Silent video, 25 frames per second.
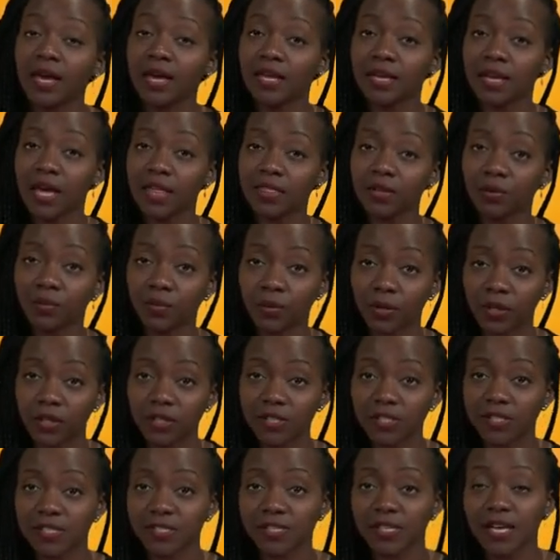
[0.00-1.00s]
In other
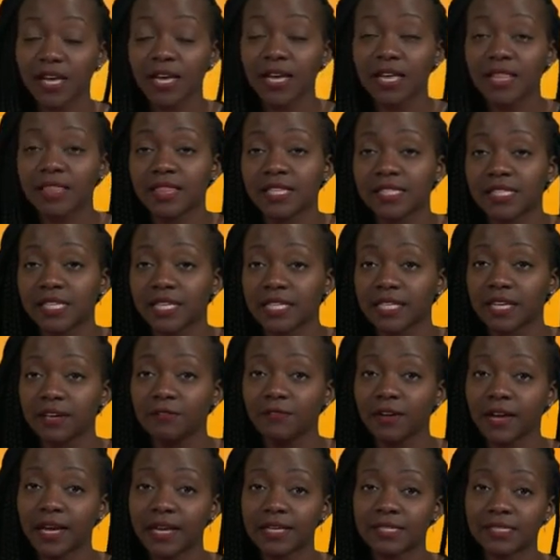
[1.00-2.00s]
words, the
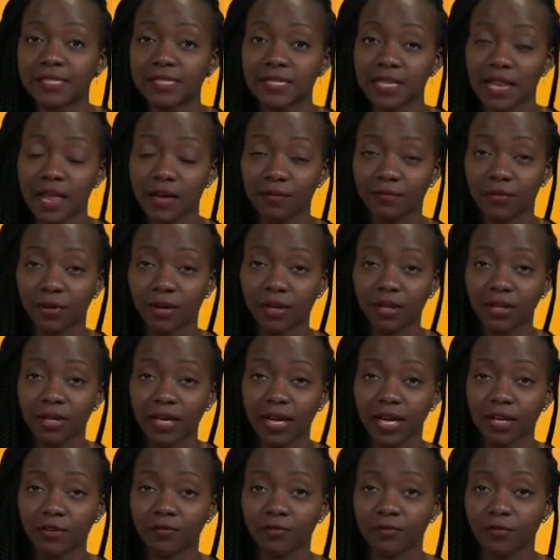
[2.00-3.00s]
significance level
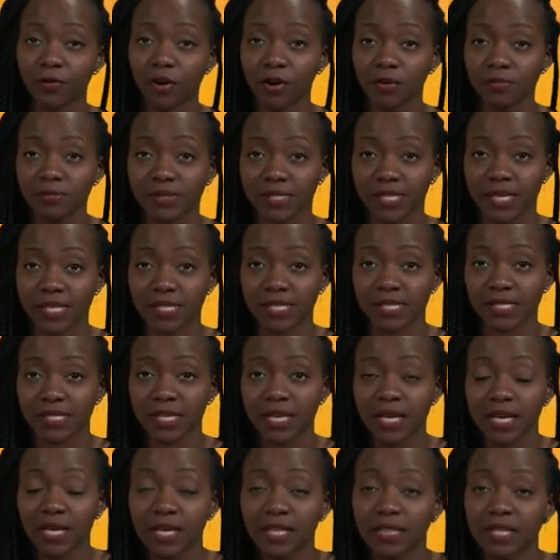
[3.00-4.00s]
informs
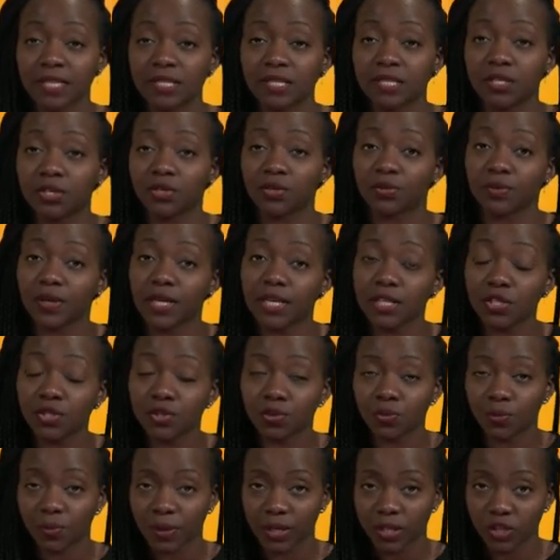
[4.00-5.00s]
us the degree
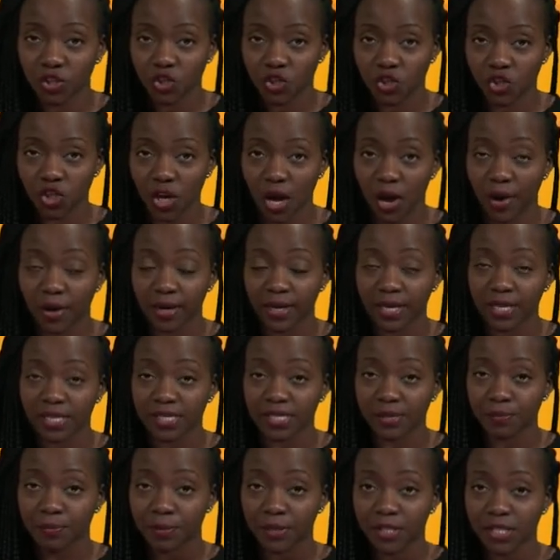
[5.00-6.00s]
to which our
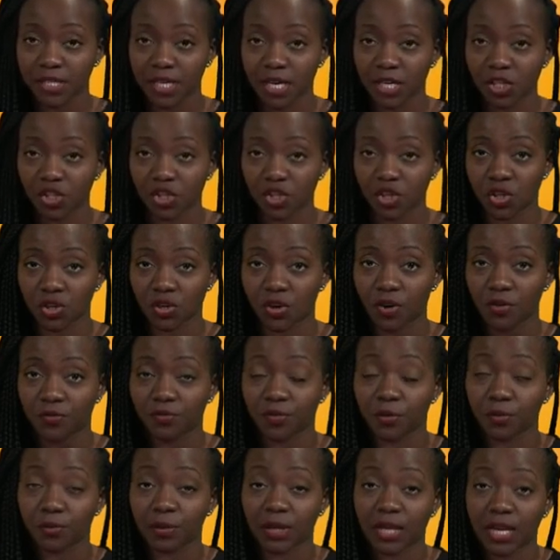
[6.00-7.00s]
interpretation
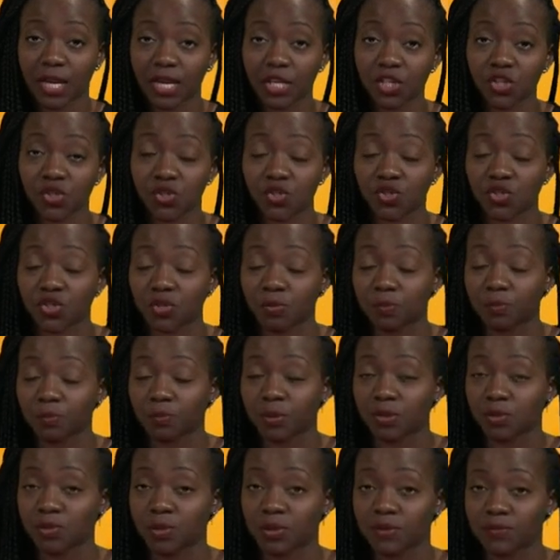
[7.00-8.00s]
of the relationship
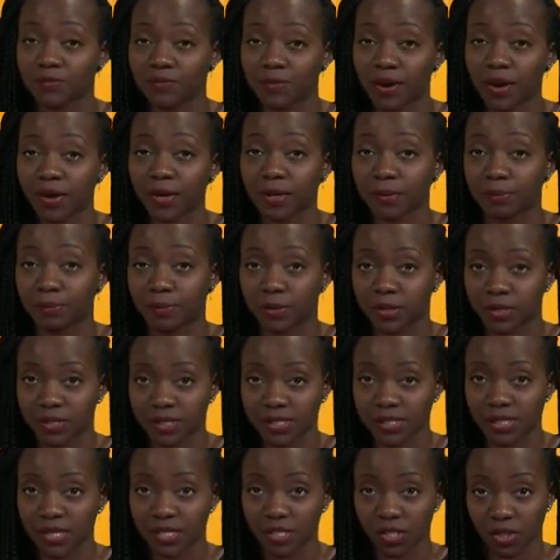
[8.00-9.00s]
between
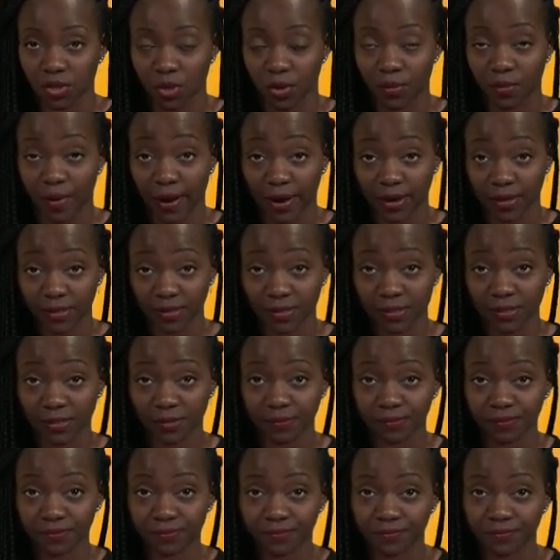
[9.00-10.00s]
variables is correct.